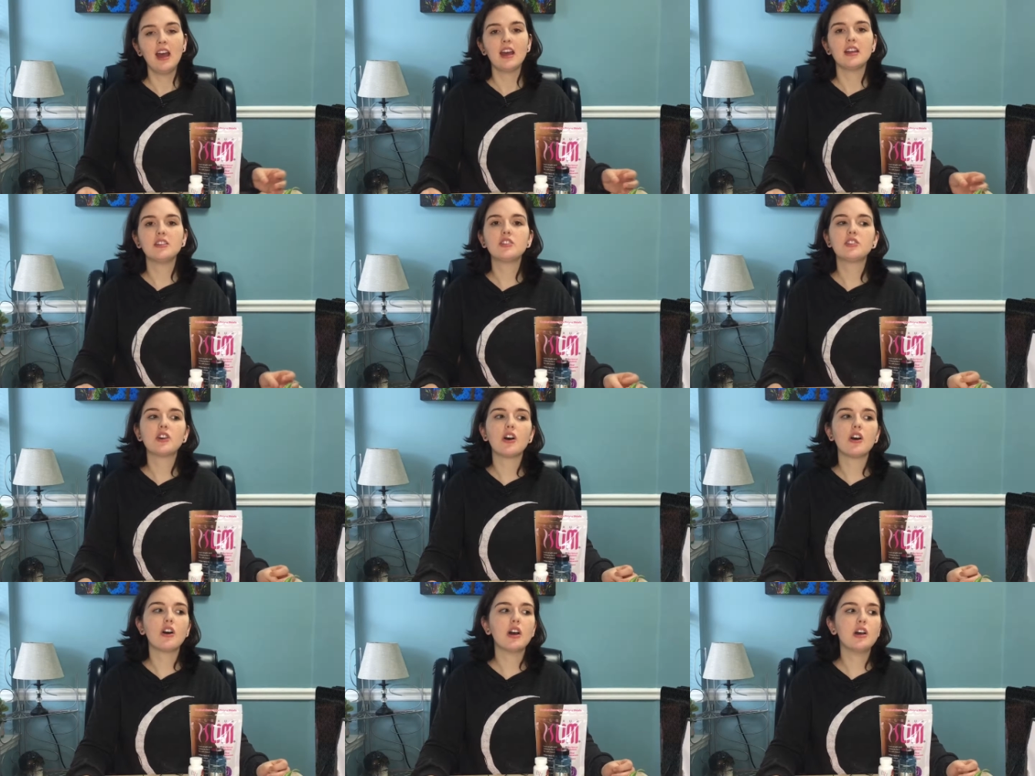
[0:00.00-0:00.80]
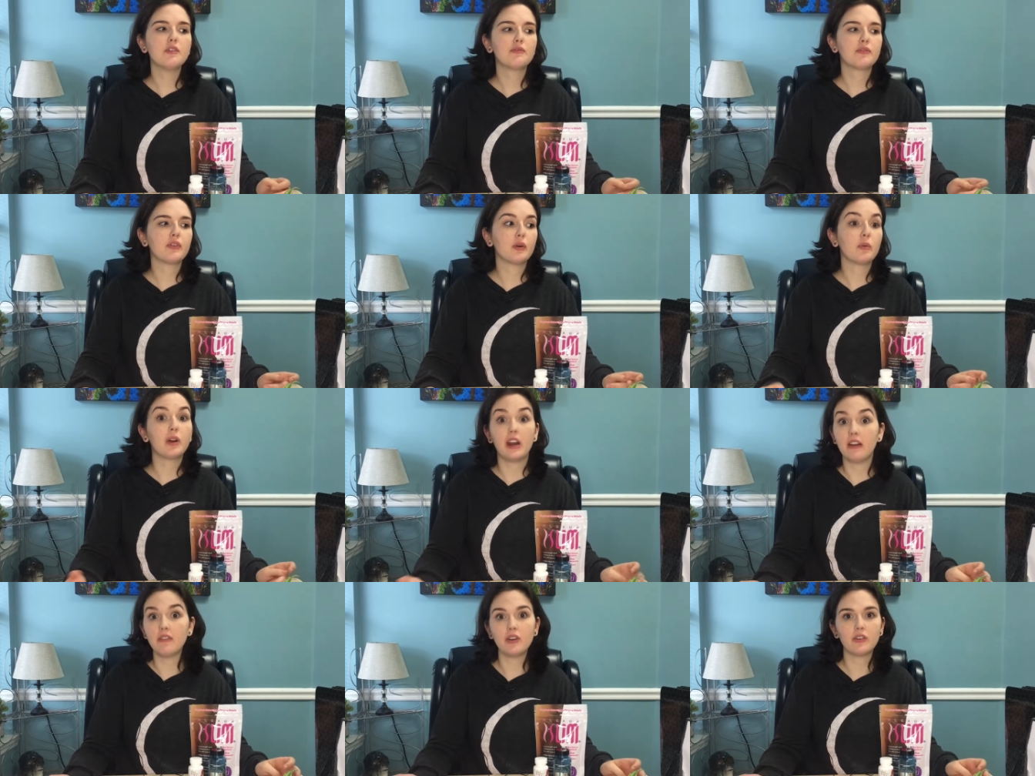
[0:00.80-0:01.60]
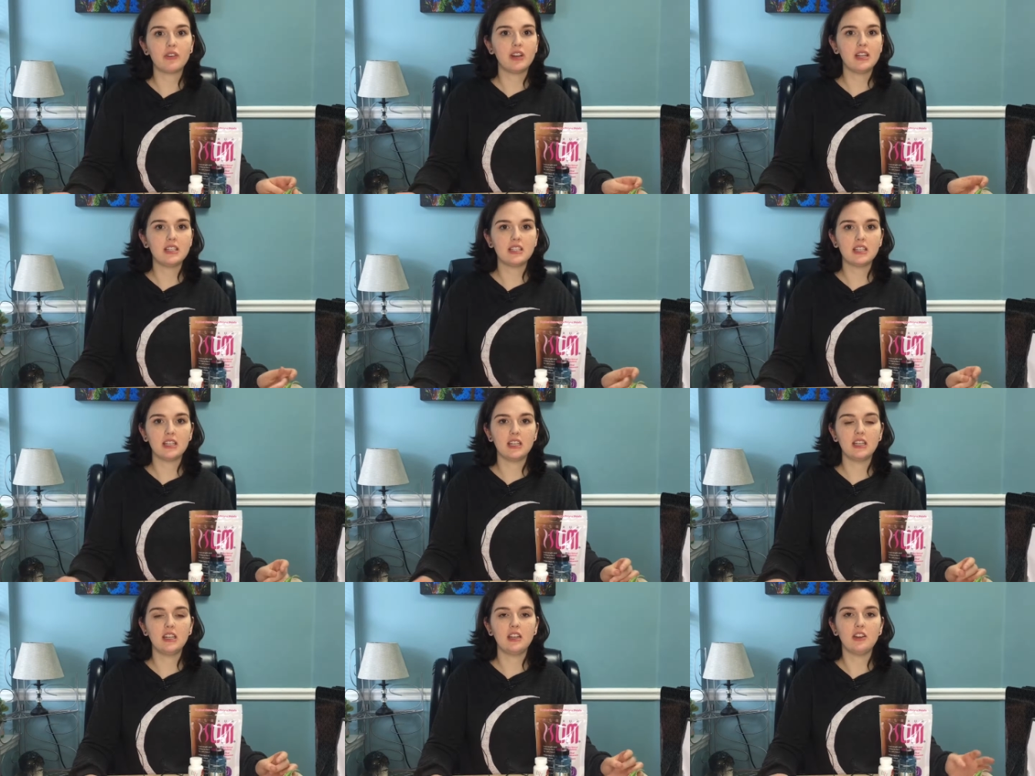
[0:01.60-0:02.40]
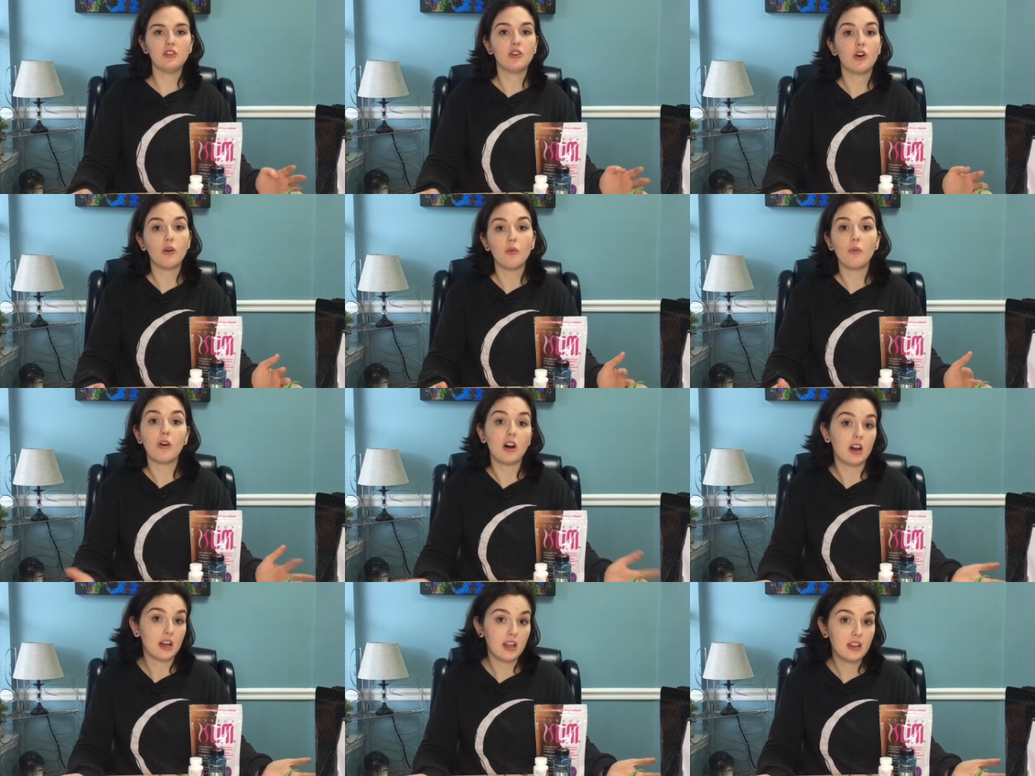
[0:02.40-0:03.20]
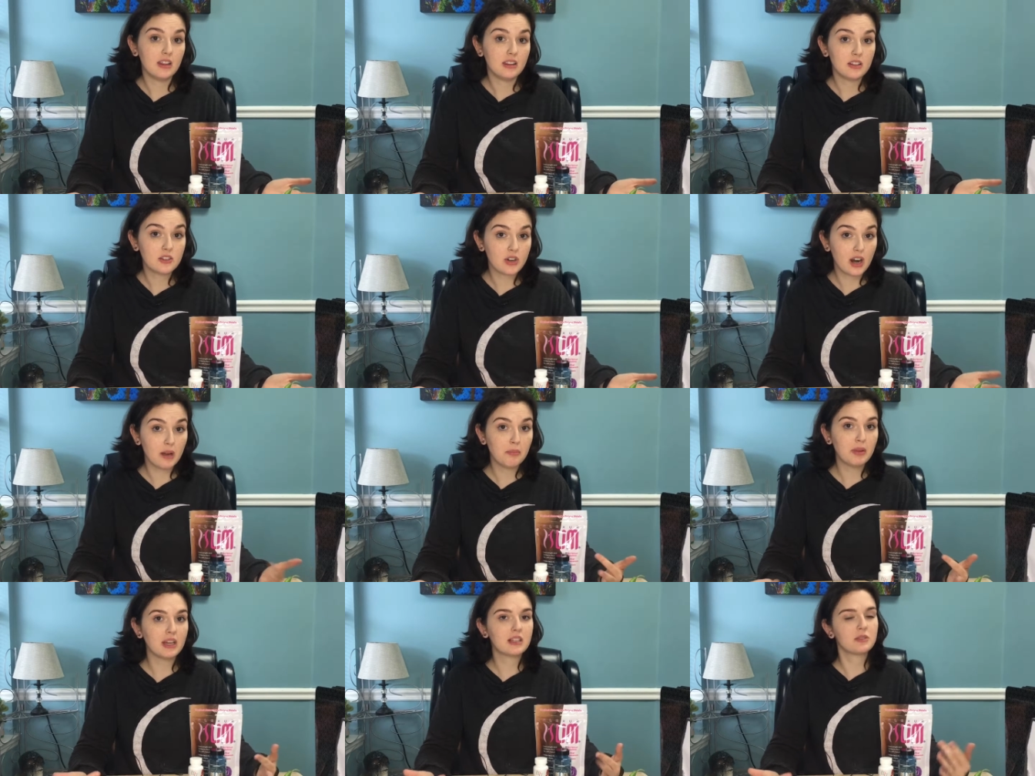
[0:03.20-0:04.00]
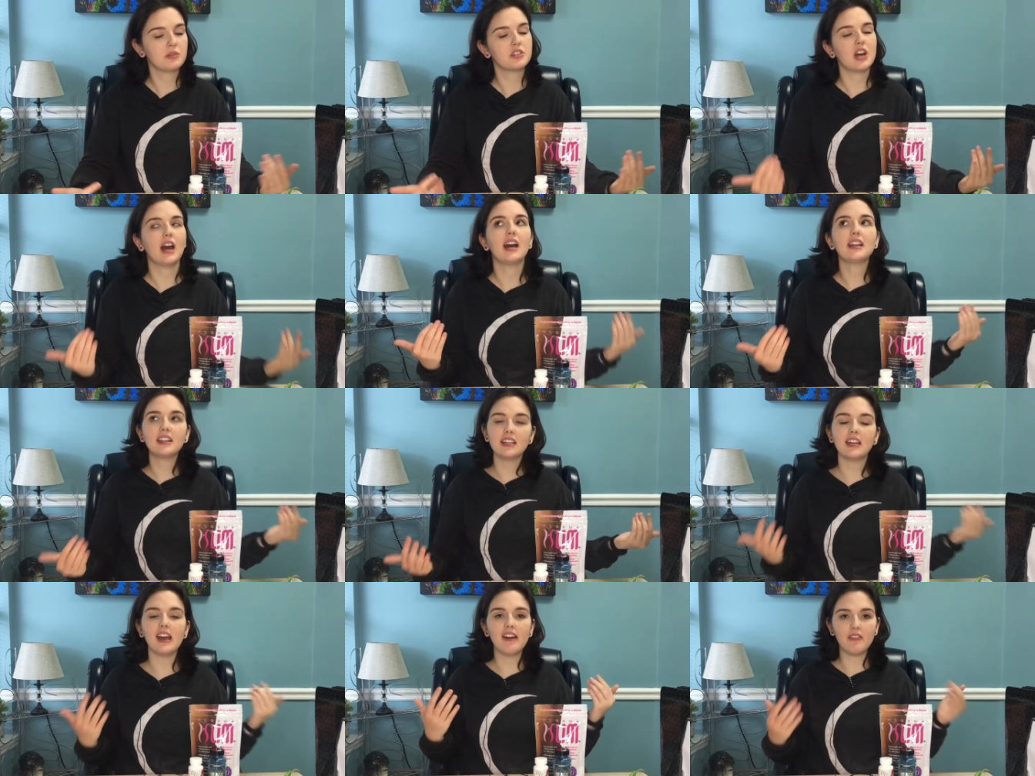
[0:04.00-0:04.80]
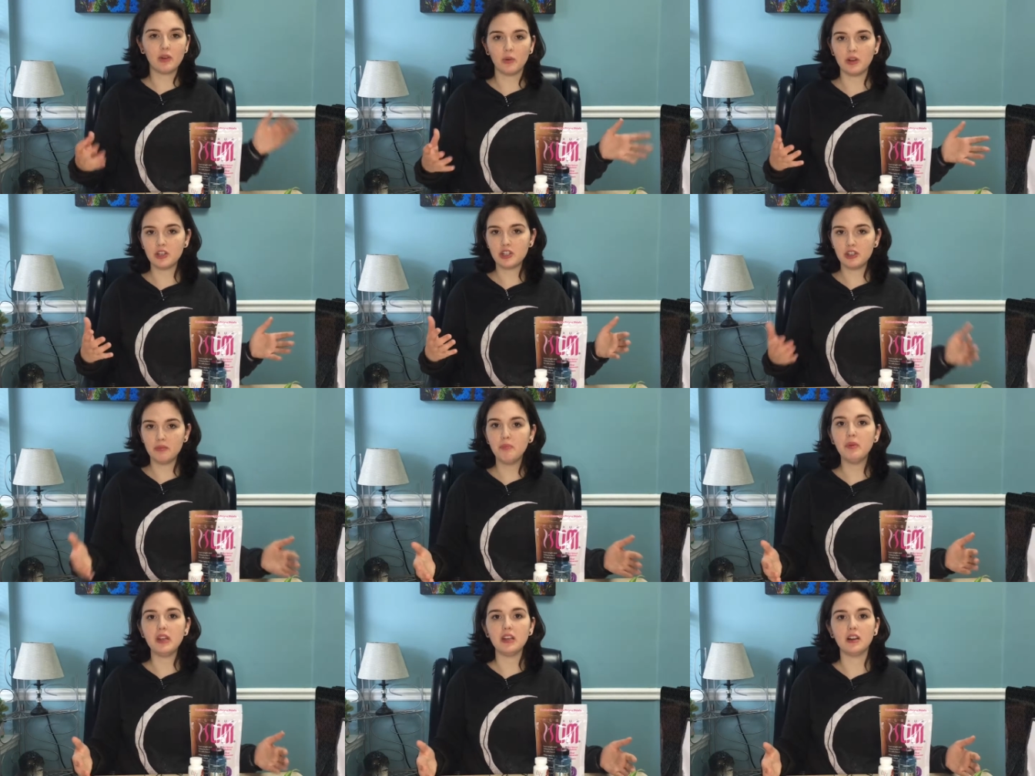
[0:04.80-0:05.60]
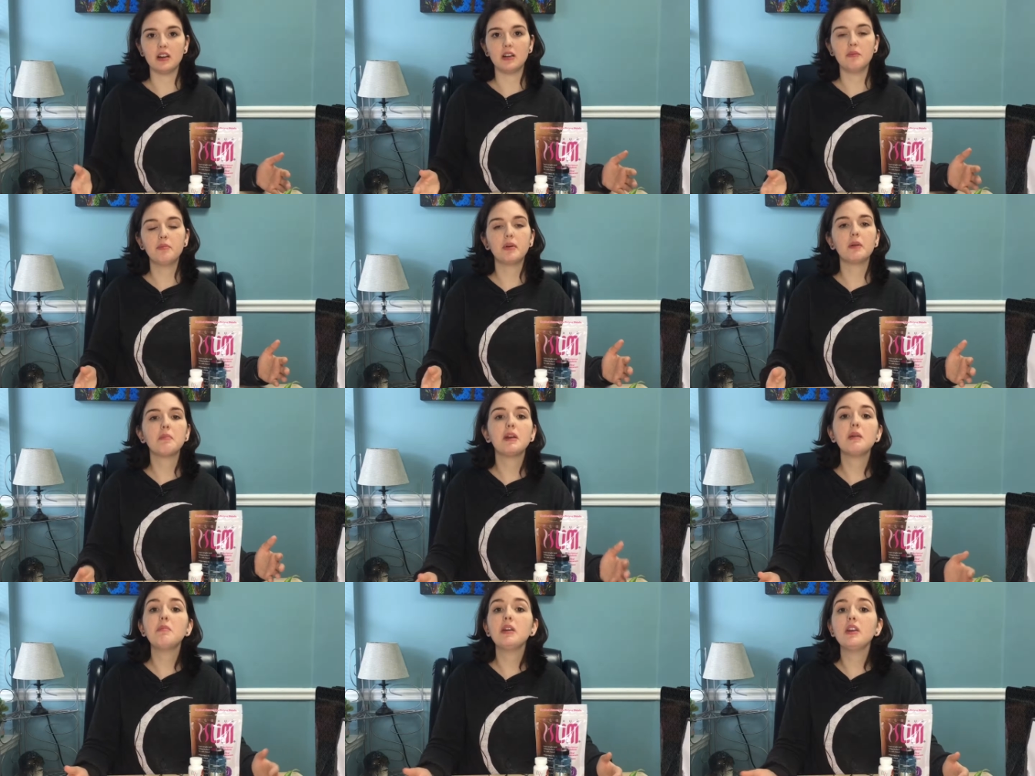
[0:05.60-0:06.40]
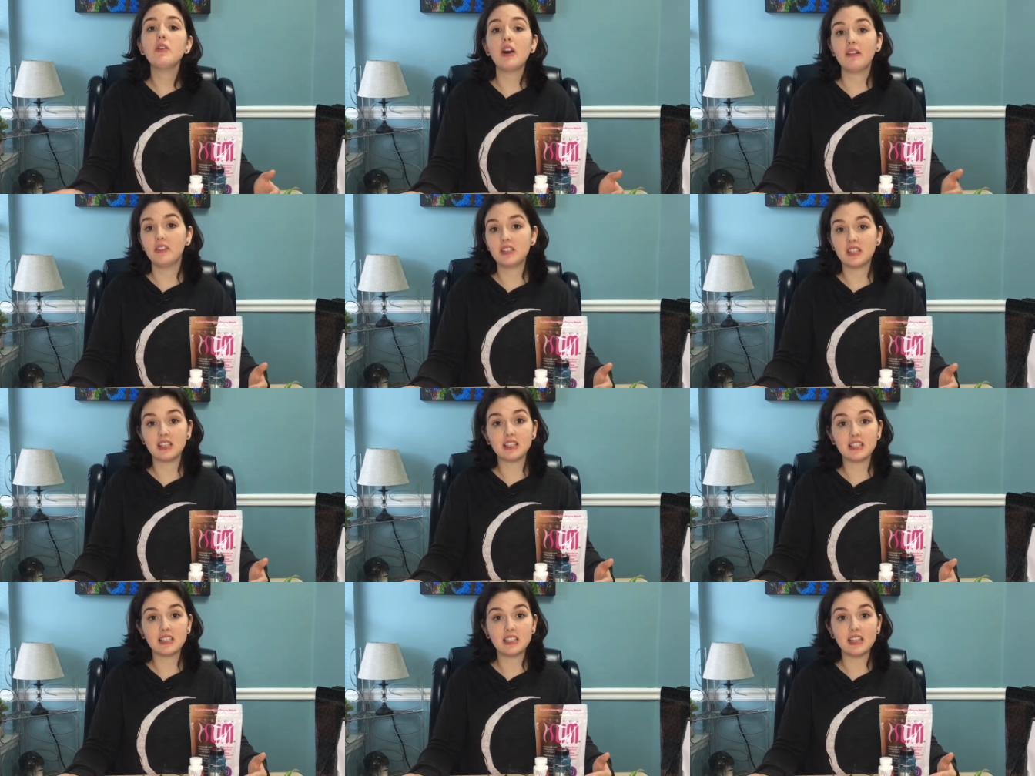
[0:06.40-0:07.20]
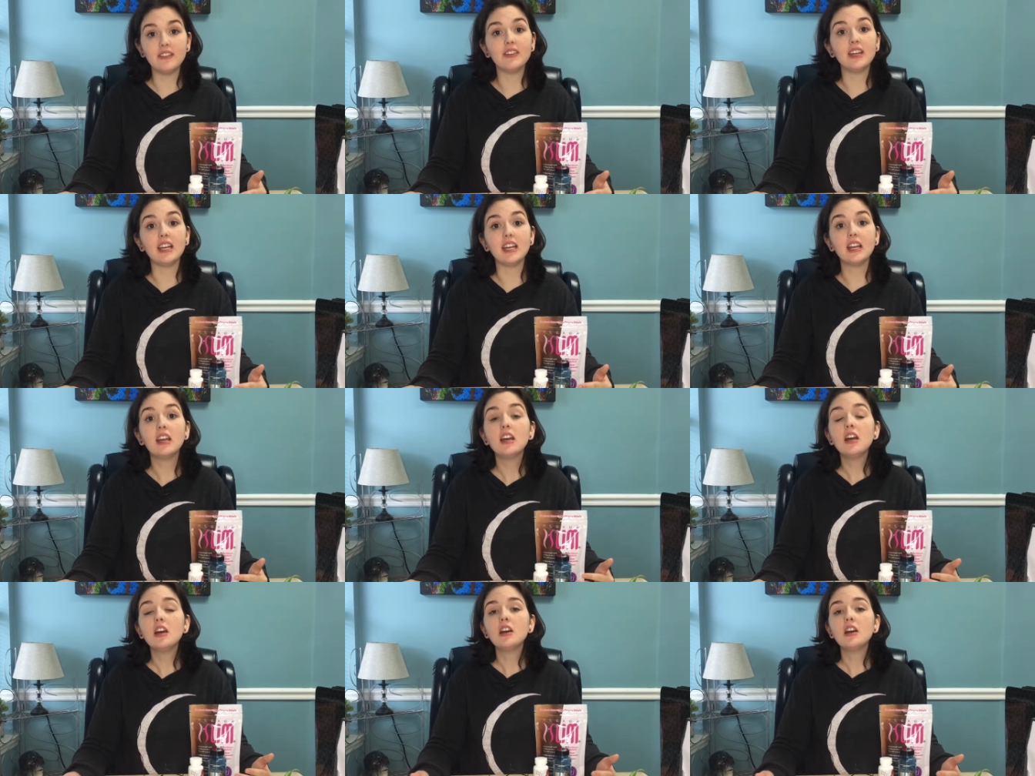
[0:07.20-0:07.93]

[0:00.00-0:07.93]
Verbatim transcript: And so if for whatever reason you don't want the triplex, which I think everyone should be on, but maybe you have a sensitivity